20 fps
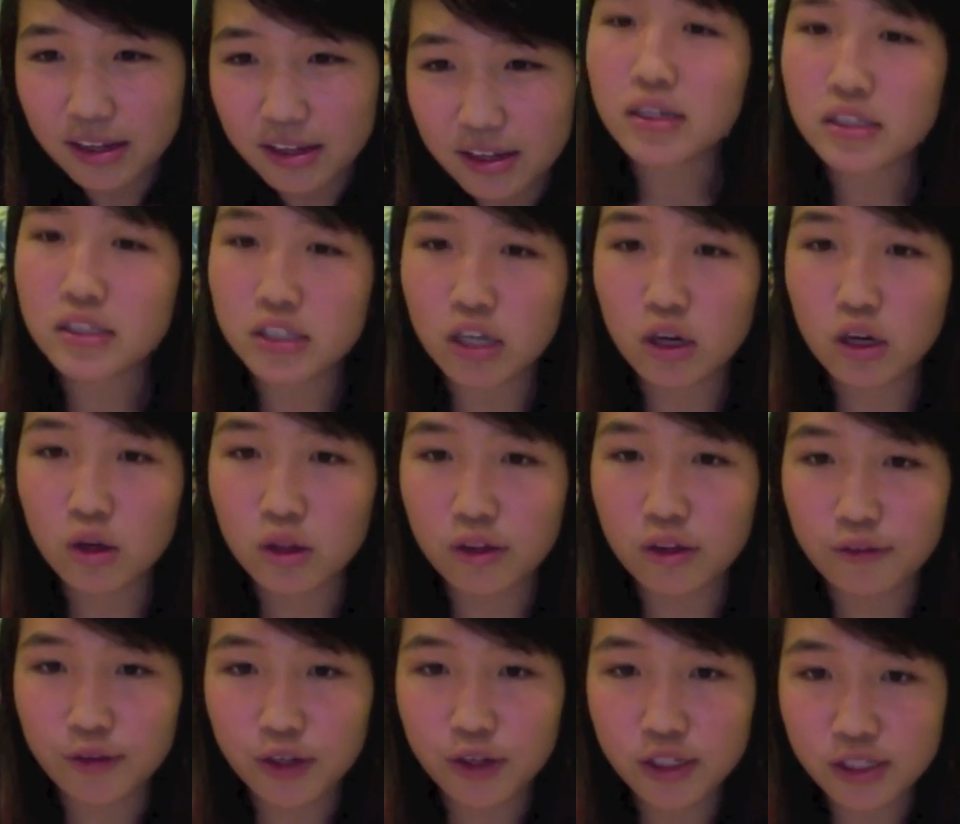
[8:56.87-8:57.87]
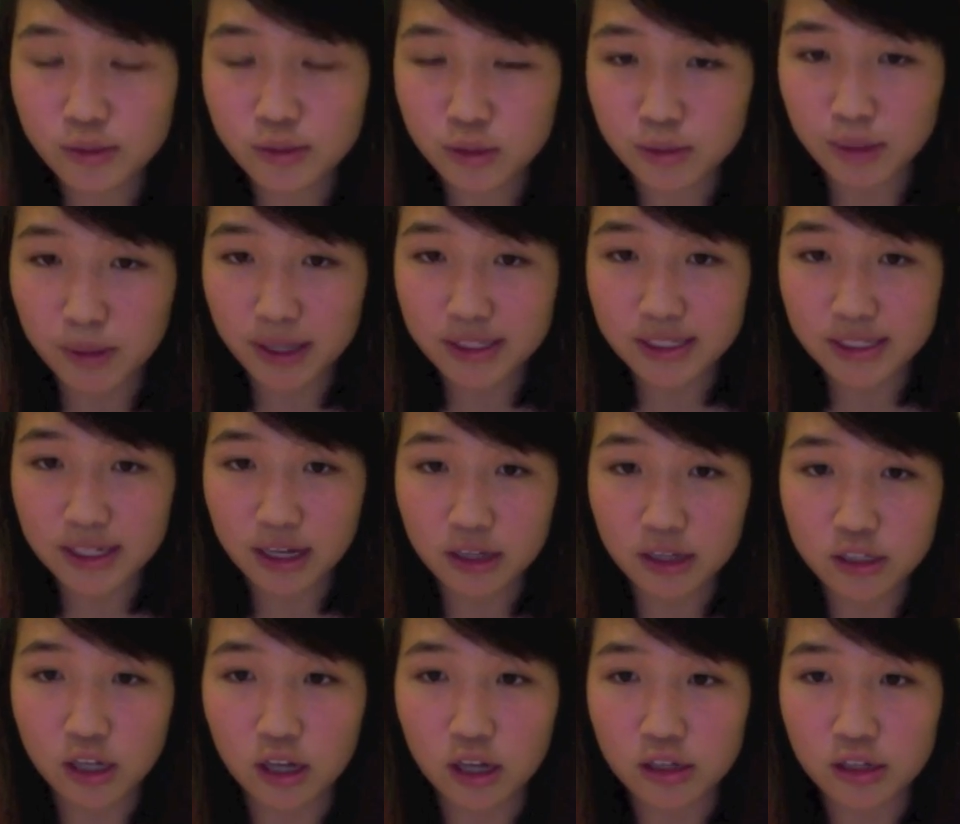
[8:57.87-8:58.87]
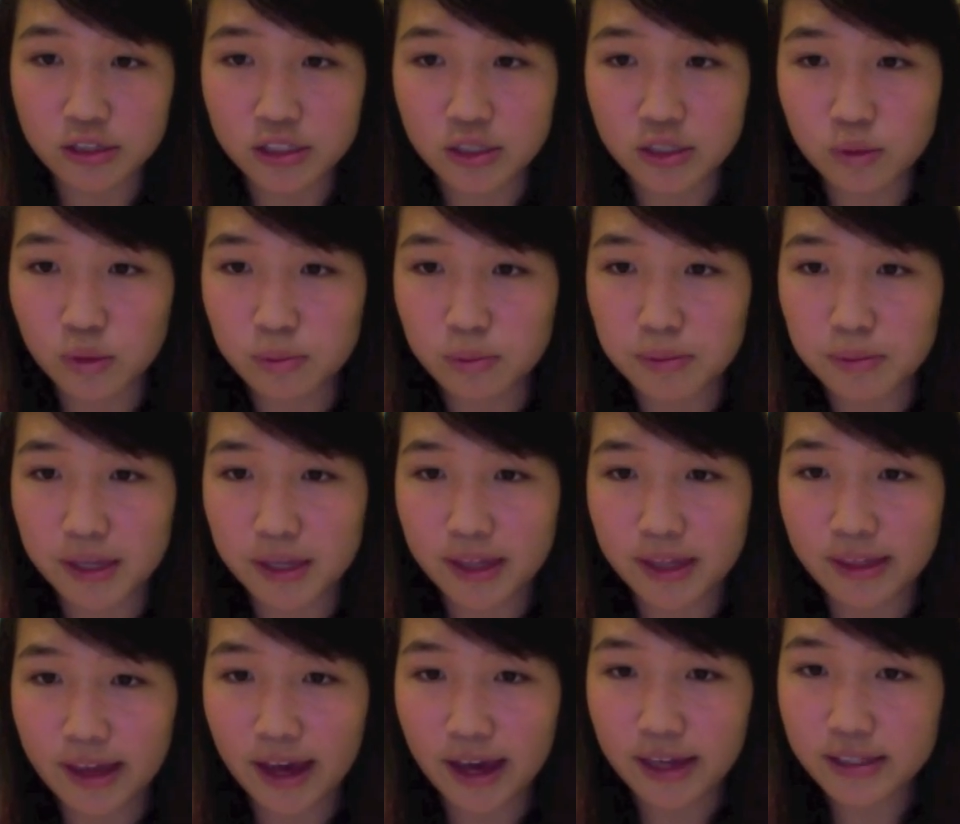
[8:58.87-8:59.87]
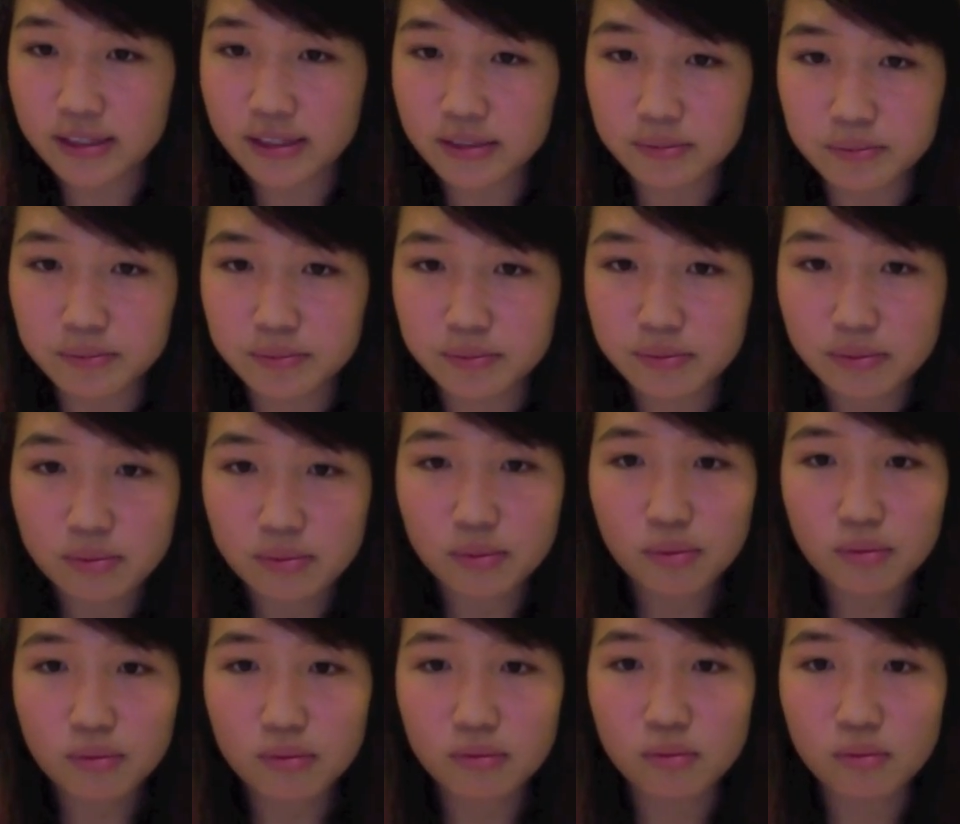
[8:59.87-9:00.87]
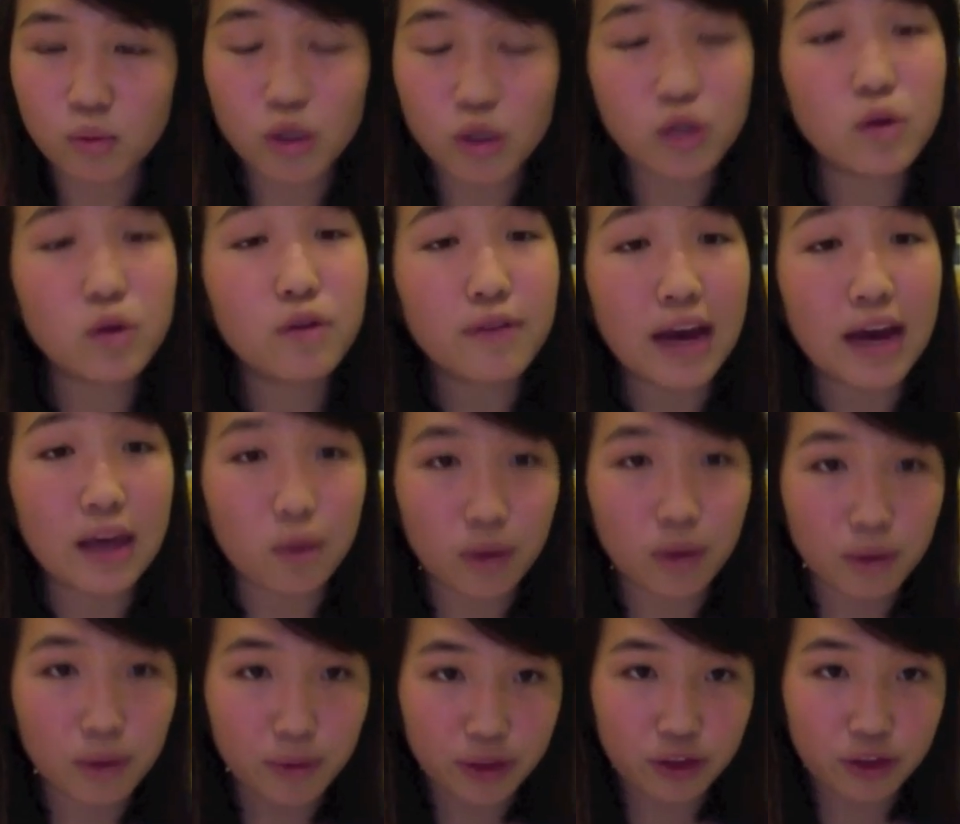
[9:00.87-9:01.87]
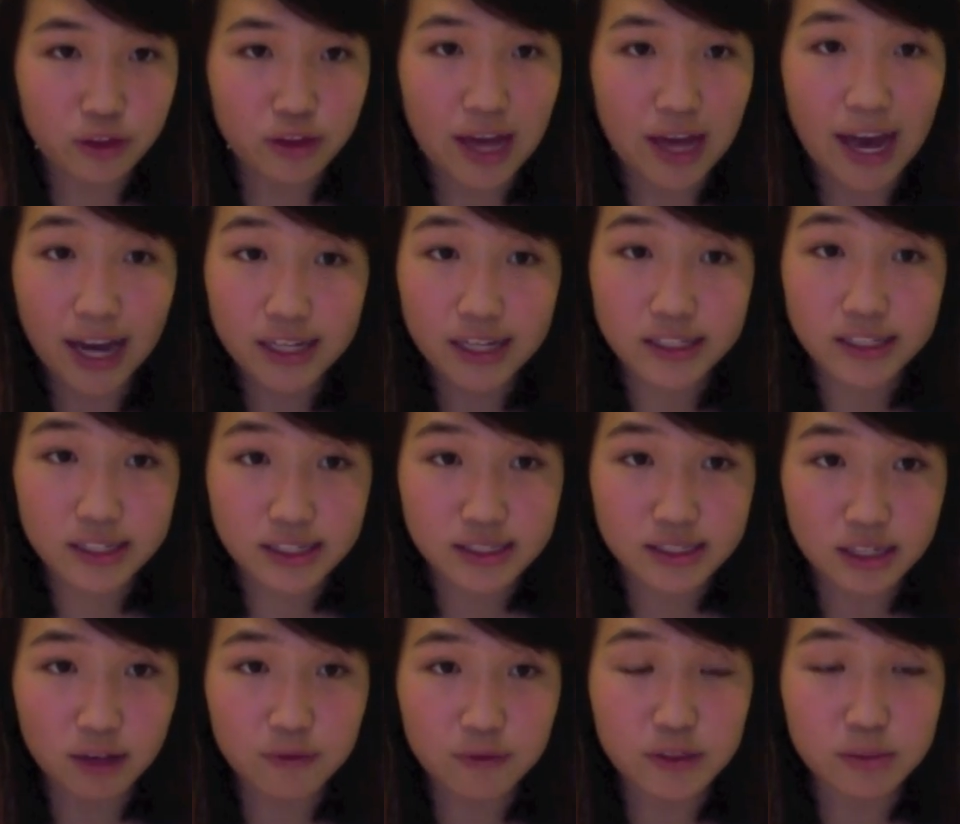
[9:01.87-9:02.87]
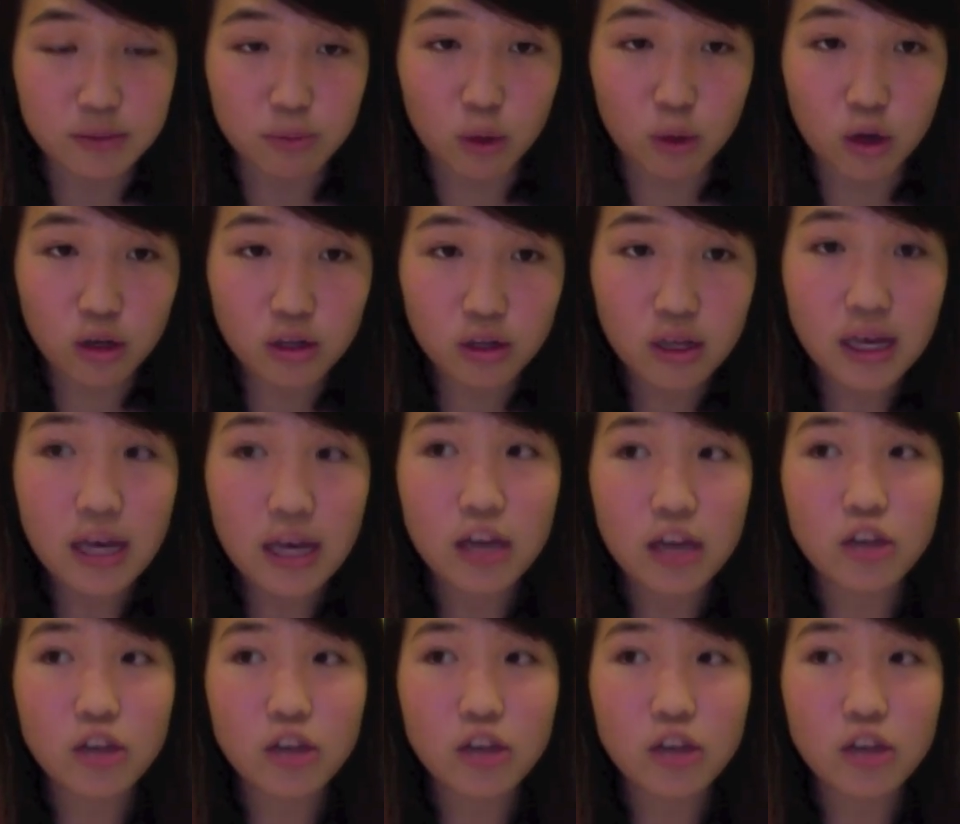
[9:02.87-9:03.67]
So the first response to deontology would be that when you evaluate whether the act in itself is moral, you're